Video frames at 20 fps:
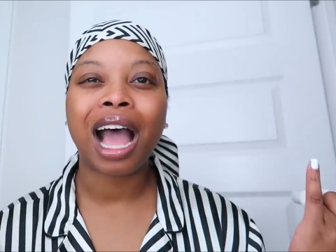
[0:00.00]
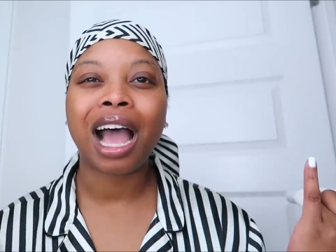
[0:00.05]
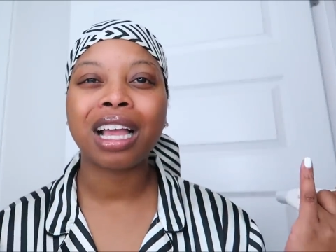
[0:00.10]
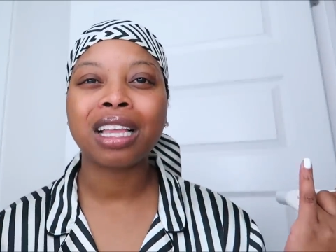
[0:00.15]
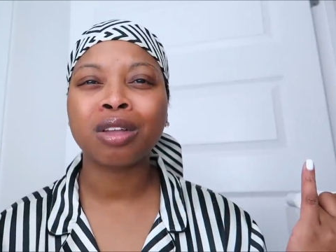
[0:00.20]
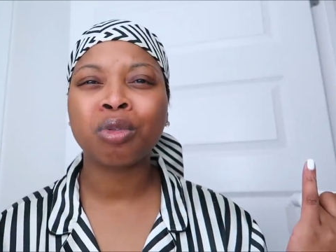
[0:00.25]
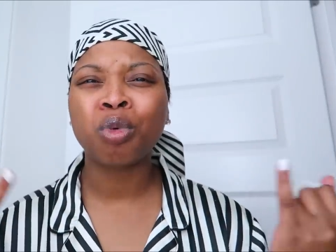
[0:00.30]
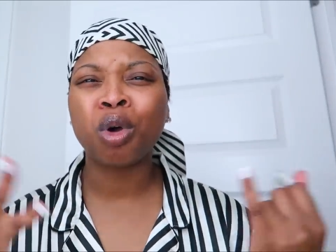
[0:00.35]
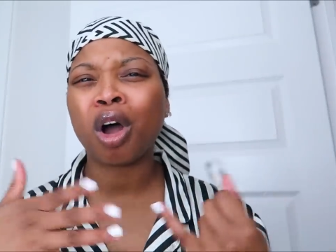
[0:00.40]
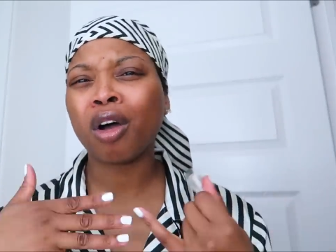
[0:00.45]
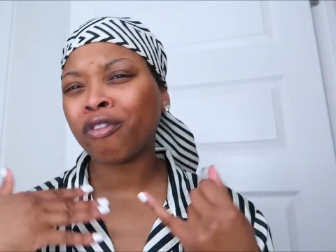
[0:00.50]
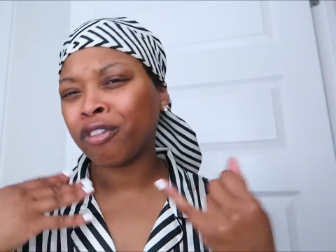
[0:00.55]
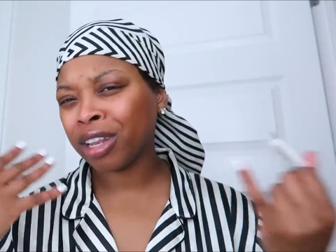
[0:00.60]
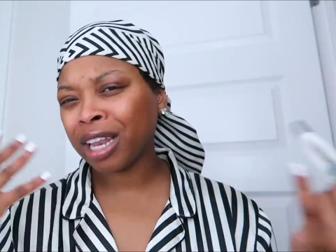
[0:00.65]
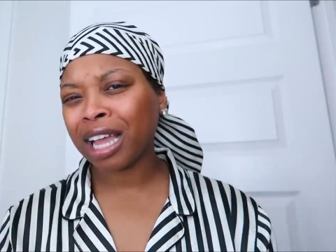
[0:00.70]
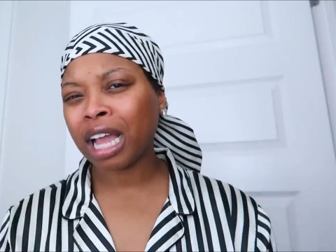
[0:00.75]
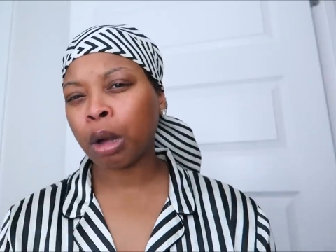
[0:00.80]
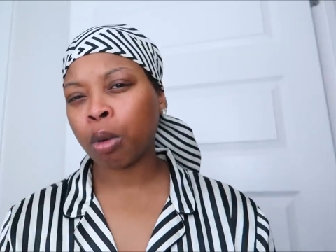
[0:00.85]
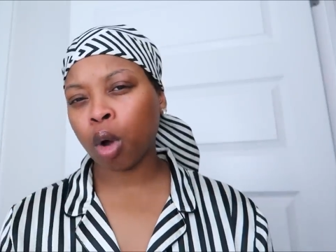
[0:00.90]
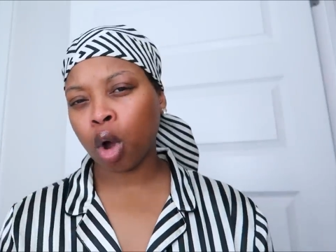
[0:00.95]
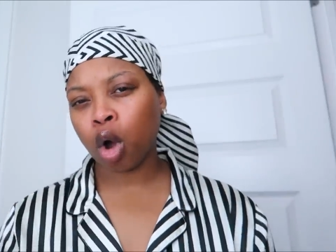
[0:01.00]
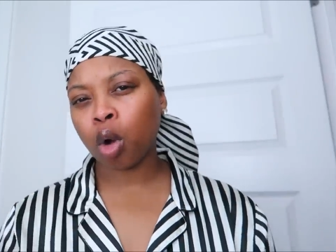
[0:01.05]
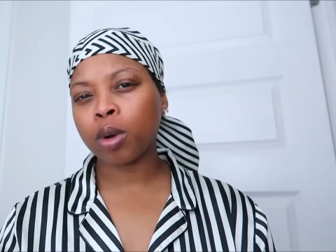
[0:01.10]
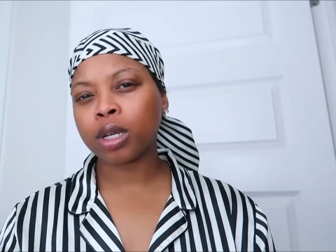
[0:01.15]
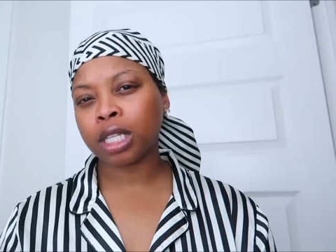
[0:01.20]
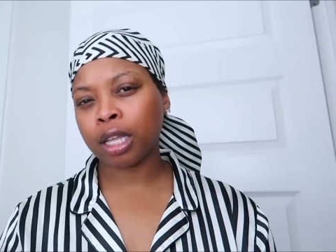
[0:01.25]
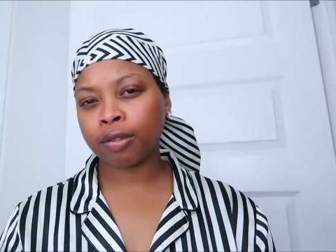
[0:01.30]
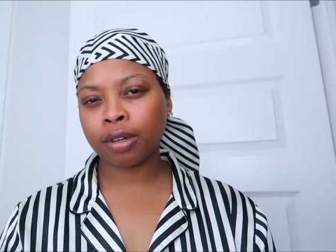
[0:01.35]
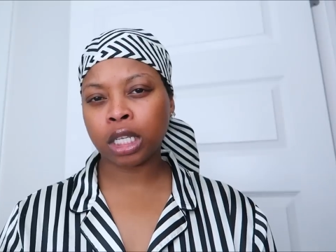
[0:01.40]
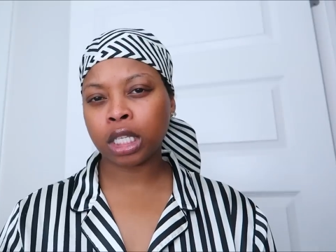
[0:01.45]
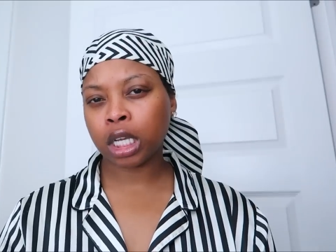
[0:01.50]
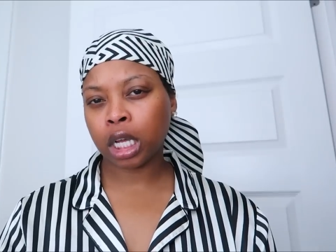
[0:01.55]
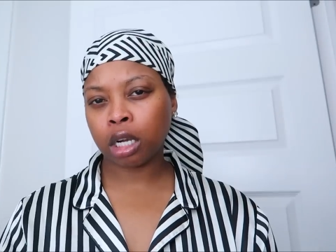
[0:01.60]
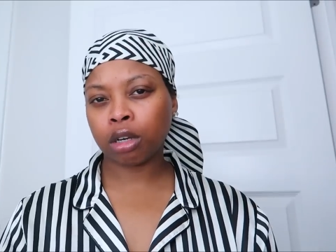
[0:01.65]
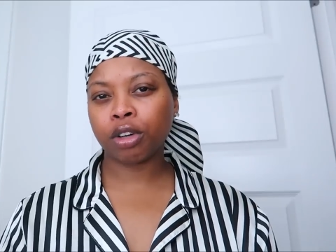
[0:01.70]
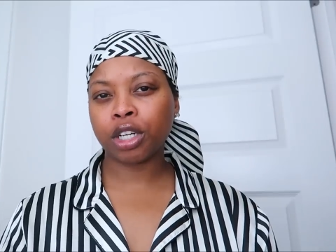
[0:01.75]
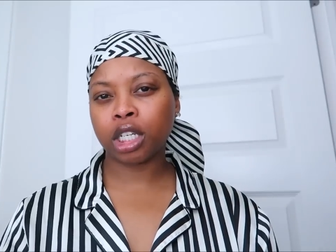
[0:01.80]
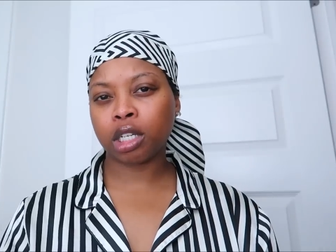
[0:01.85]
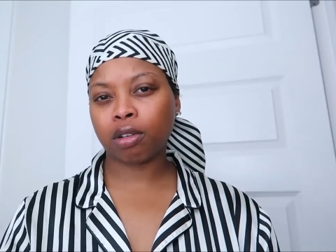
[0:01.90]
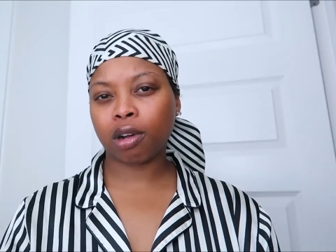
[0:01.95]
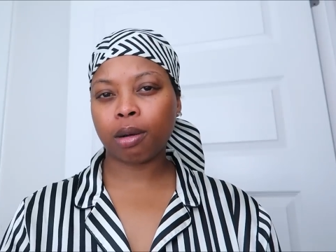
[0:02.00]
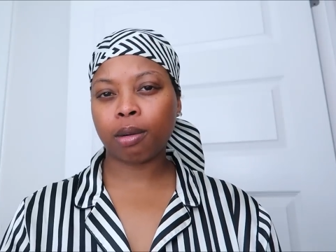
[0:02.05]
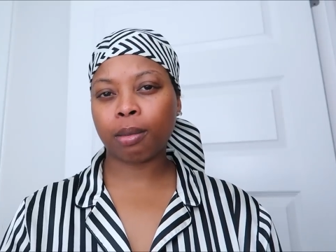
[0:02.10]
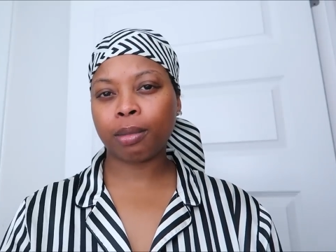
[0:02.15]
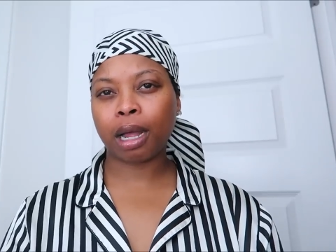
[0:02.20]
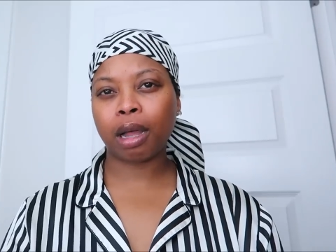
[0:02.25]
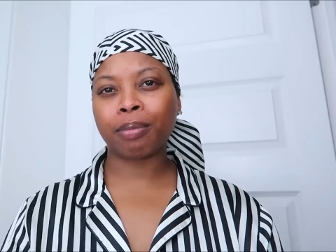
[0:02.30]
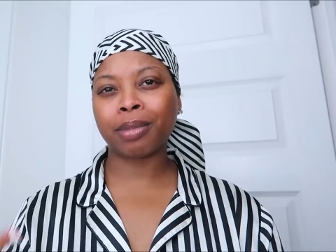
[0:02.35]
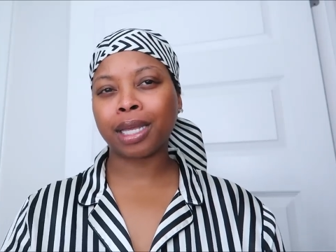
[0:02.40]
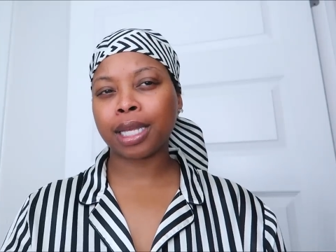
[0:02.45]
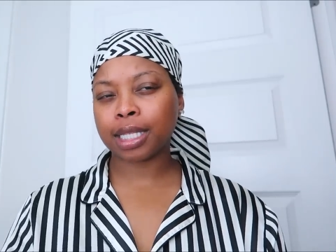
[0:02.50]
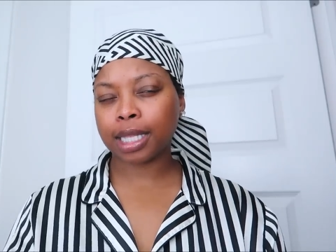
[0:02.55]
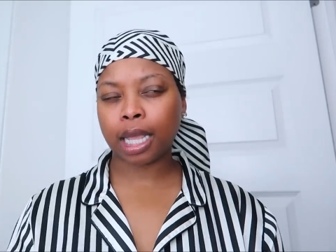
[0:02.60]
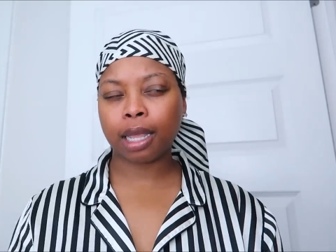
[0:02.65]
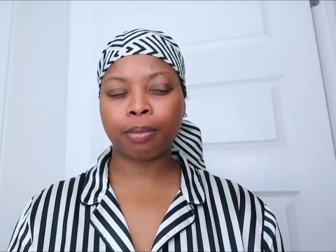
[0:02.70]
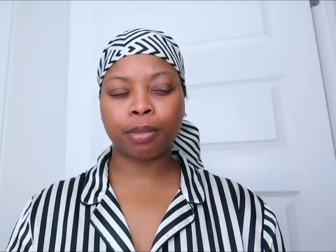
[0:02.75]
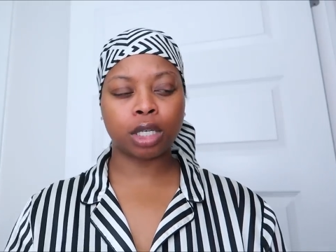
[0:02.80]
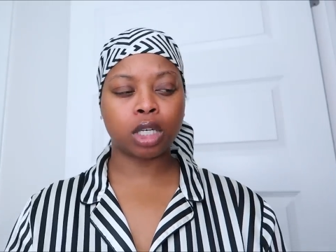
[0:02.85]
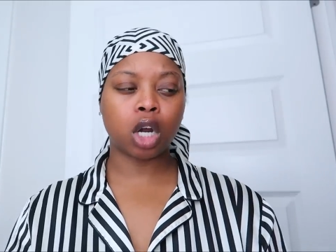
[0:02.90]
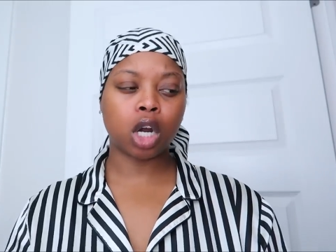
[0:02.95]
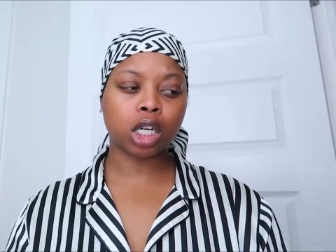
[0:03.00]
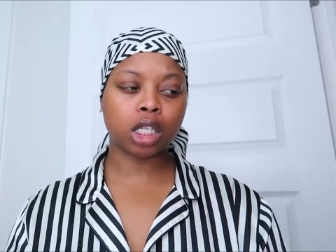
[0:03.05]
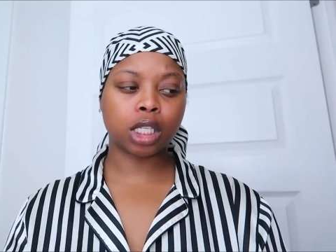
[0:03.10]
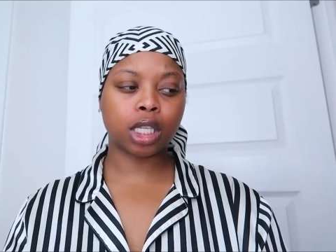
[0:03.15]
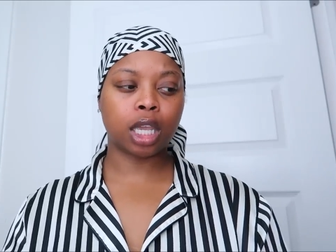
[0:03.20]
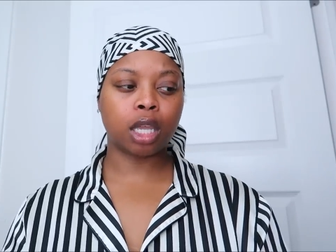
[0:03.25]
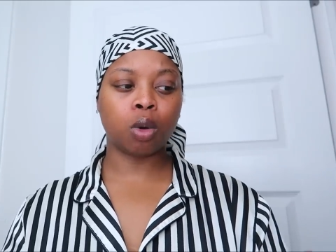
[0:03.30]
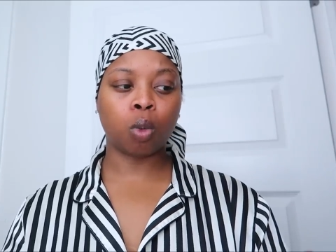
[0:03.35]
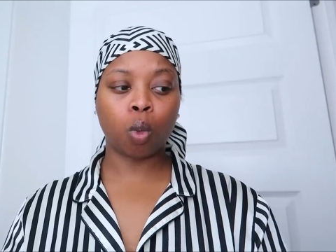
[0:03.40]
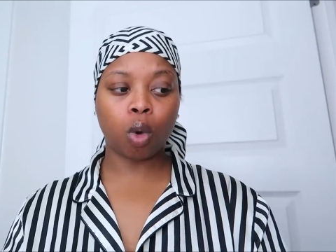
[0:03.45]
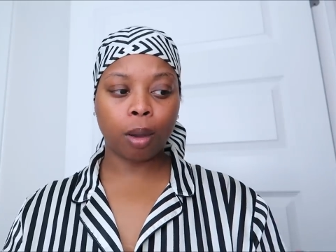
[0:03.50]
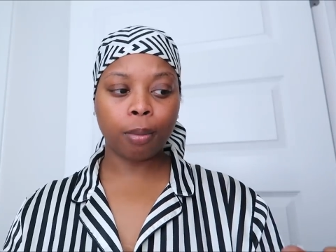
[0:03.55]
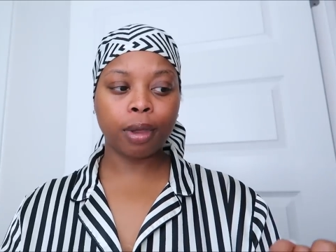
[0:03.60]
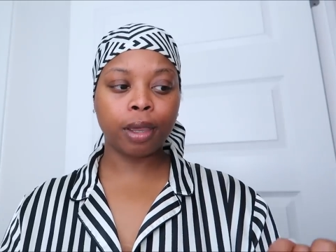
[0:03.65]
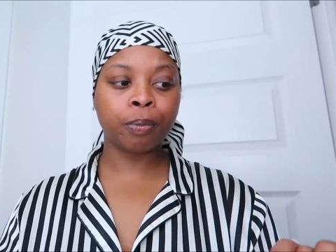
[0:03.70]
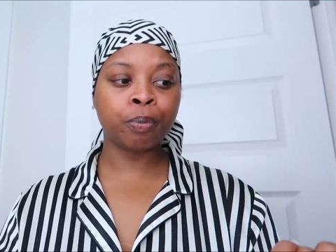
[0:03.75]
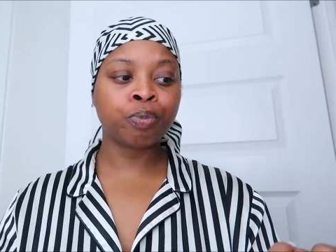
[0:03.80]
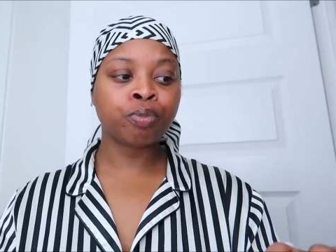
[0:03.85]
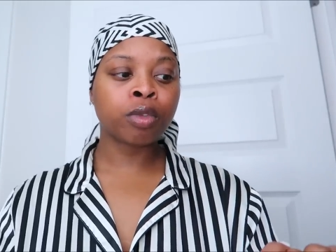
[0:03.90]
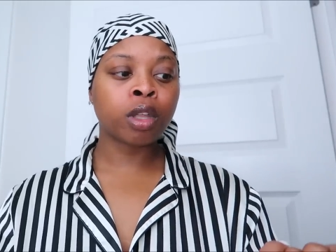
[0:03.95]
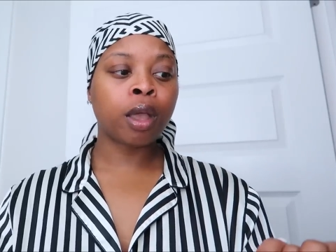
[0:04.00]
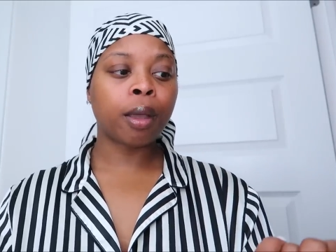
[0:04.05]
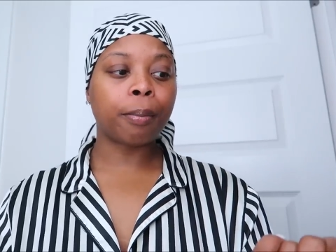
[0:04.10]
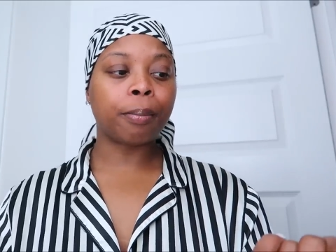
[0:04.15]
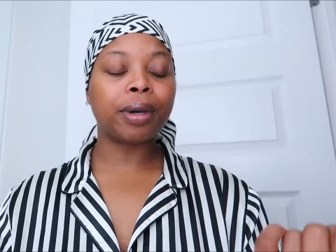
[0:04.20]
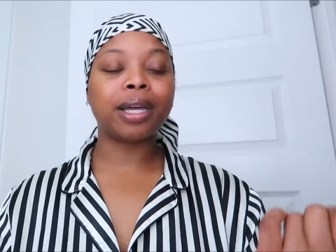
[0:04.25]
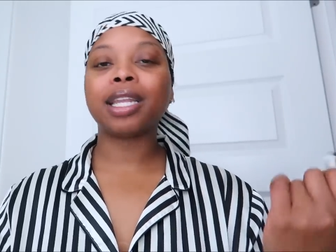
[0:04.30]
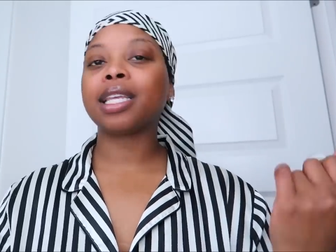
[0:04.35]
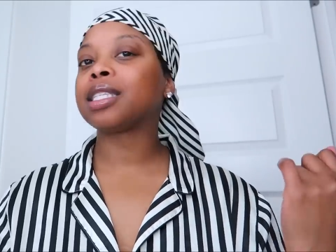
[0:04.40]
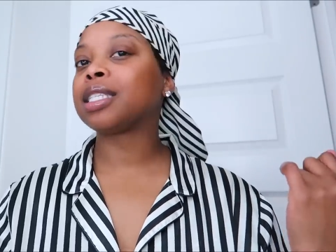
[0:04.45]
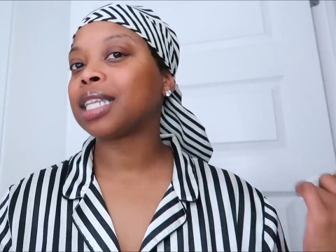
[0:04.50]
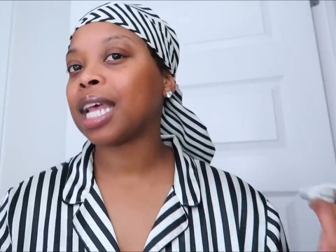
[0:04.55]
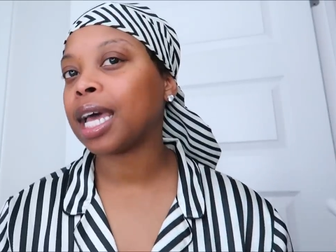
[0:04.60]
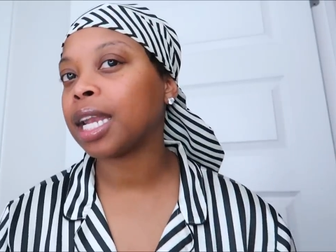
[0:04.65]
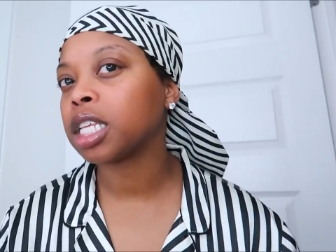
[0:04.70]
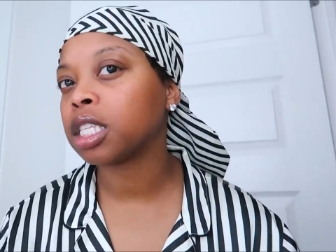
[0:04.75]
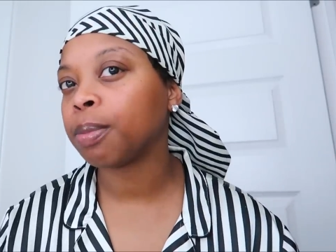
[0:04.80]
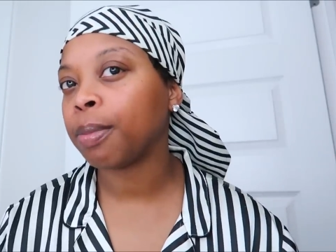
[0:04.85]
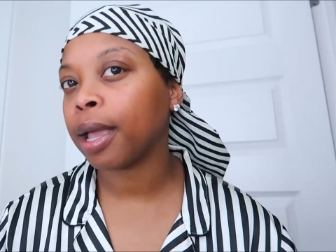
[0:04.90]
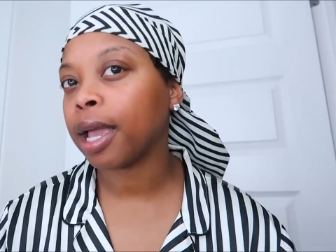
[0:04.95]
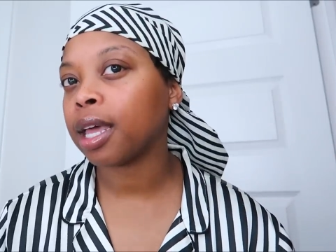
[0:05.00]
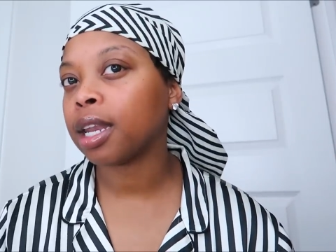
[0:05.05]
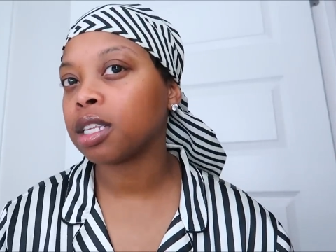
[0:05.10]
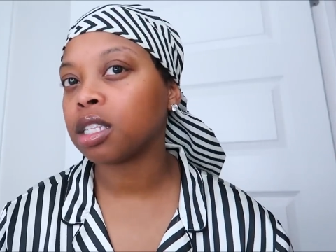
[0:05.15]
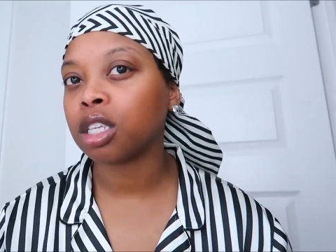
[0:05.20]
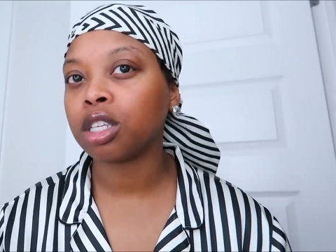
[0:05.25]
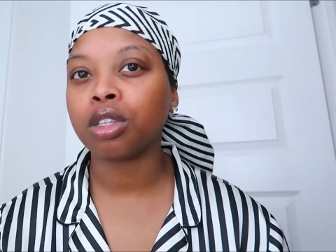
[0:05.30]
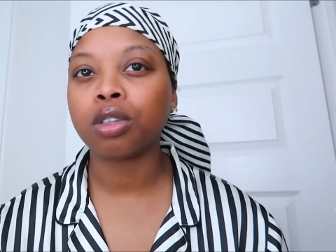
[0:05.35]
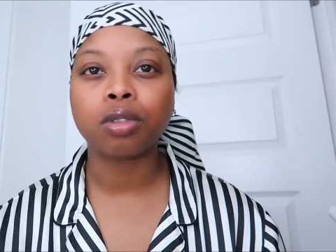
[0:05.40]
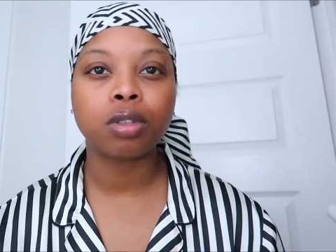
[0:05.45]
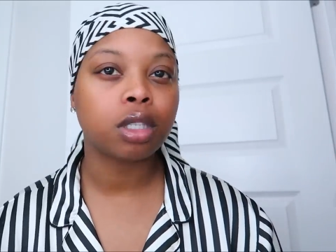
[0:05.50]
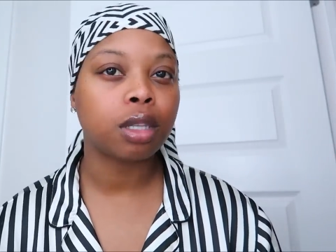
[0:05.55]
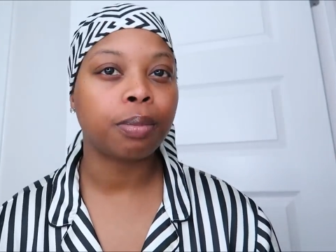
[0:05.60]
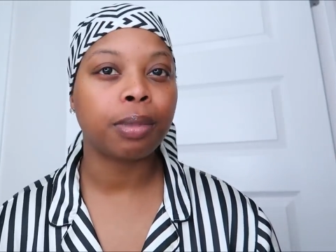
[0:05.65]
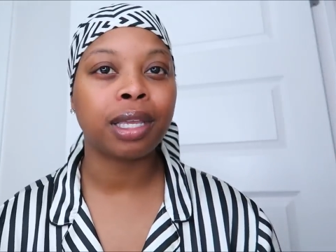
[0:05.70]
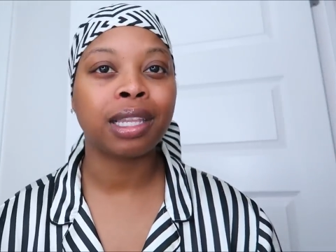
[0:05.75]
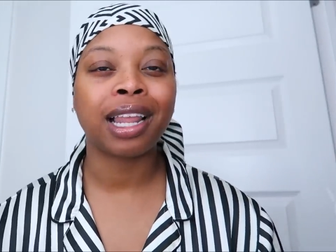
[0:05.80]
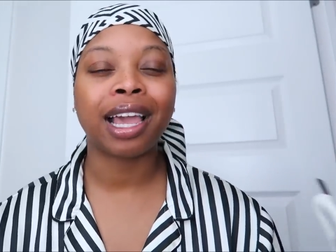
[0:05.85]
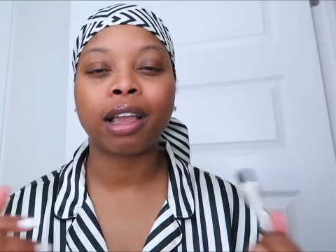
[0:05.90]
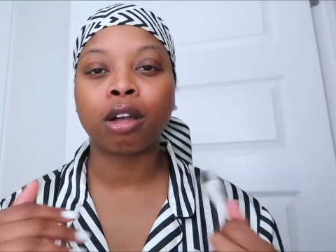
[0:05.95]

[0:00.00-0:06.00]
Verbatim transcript: I will, feel like I will always have discoloration around my mouth because I am a dark skinned woman, but it's not as bad as it used to be.